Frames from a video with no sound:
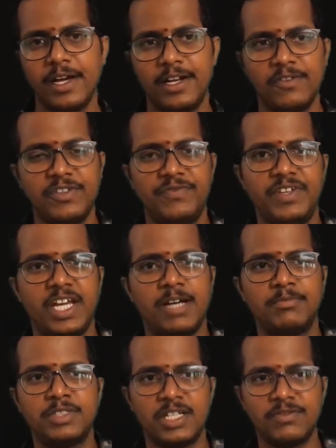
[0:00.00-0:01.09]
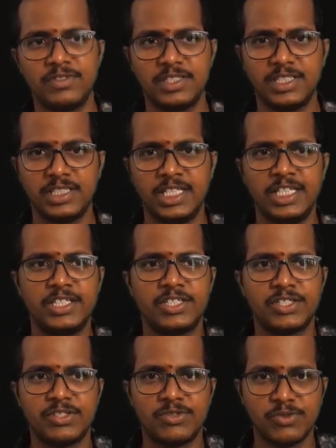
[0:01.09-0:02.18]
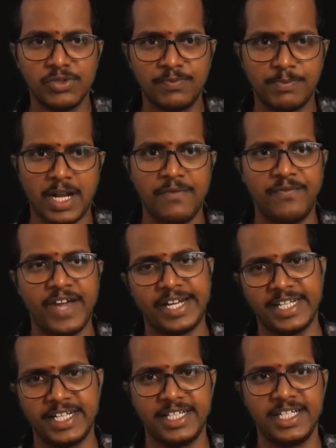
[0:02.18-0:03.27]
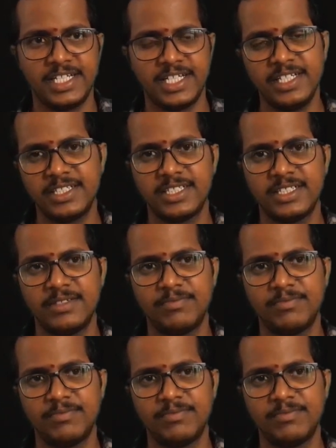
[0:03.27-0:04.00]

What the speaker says: Now if we observe these two prime factorizations,